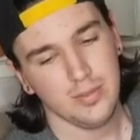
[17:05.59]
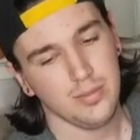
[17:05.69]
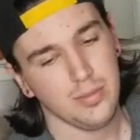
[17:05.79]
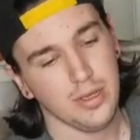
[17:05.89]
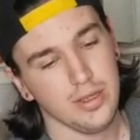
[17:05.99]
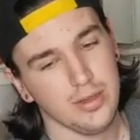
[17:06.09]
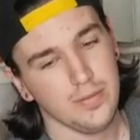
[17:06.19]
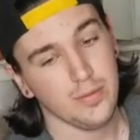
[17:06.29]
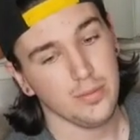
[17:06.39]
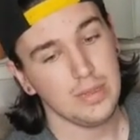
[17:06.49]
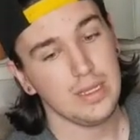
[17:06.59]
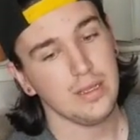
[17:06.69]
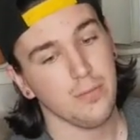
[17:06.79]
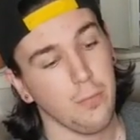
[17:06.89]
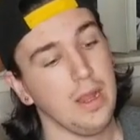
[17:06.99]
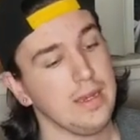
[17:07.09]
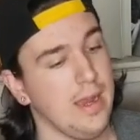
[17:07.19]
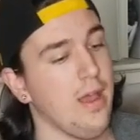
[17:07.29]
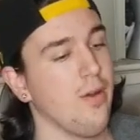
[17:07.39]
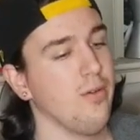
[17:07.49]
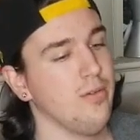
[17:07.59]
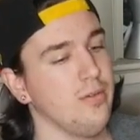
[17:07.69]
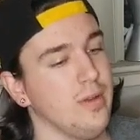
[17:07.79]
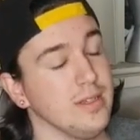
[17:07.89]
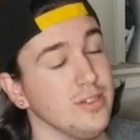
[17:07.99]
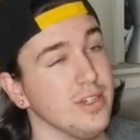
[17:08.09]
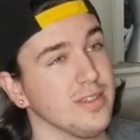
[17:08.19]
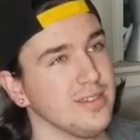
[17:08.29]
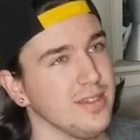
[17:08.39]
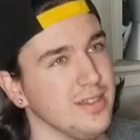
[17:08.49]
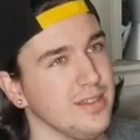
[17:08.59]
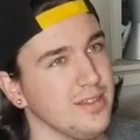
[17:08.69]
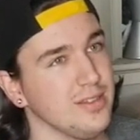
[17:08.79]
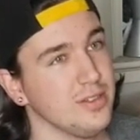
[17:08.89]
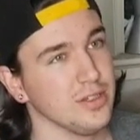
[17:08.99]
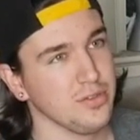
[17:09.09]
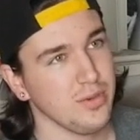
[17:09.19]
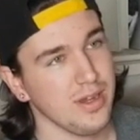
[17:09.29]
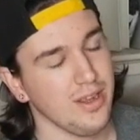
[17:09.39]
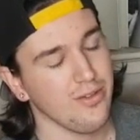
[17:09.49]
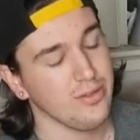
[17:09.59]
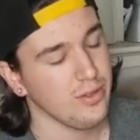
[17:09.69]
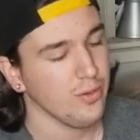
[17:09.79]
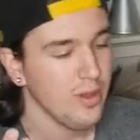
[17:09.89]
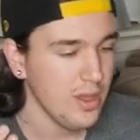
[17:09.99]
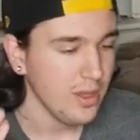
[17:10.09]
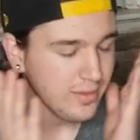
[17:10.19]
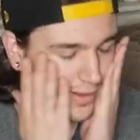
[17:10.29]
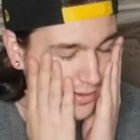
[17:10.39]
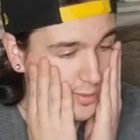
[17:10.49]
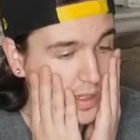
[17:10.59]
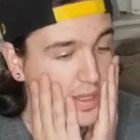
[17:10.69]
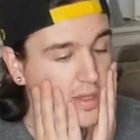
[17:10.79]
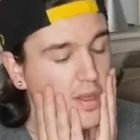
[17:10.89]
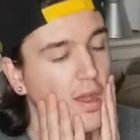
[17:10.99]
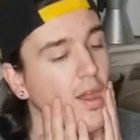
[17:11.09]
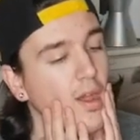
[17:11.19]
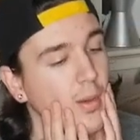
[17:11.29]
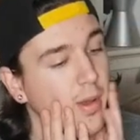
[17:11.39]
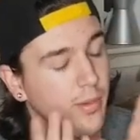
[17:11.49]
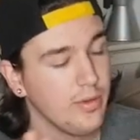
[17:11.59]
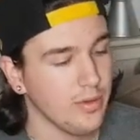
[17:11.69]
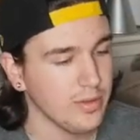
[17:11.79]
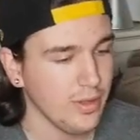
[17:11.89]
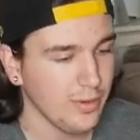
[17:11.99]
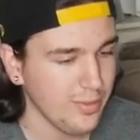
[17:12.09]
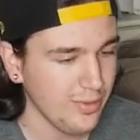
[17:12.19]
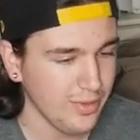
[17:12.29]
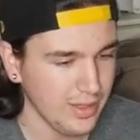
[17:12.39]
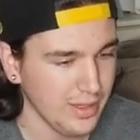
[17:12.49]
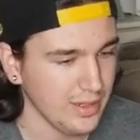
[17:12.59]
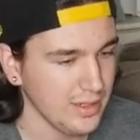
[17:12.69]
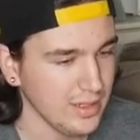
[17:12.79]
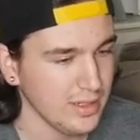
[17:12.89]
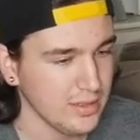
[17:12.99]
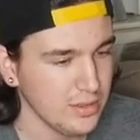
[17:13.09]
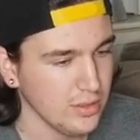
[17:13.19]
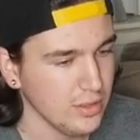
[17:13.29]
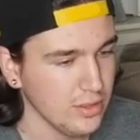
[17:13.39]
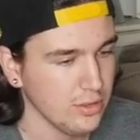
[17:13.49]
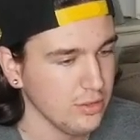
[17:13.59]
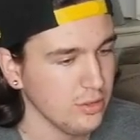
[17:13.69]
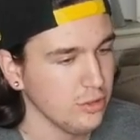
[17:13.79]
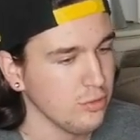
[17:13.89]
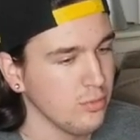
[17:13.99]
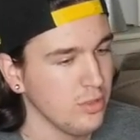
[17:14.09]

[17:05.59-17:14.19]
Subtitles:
But for me, right now, I just did it, just right now. So, that's going to be it. I'm going to go to Taco Bell and get some